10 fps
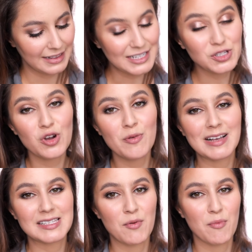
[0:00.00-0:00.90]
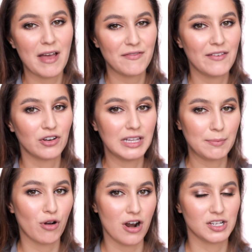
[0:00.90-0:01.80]
Let's talk about some of my favorite
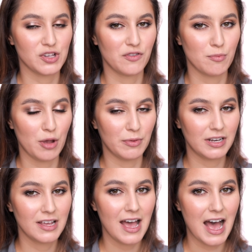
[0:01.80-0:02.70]
lip products of the moment.